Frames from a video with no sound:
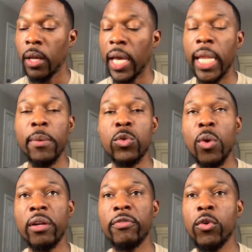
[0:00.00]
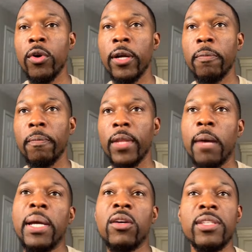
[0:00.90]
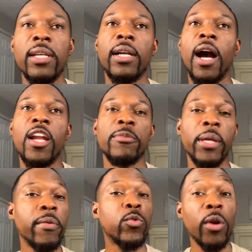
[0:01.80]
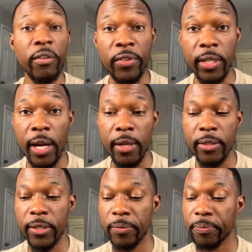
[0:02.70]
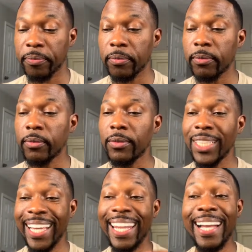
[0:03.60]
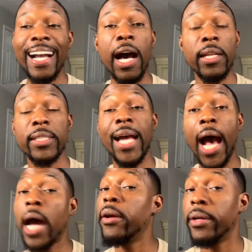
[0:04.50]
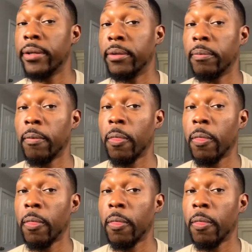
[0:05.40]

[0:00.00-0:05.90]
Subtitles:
and he was working for, I'm not going to say the college, but he was working for a college, and that college hired him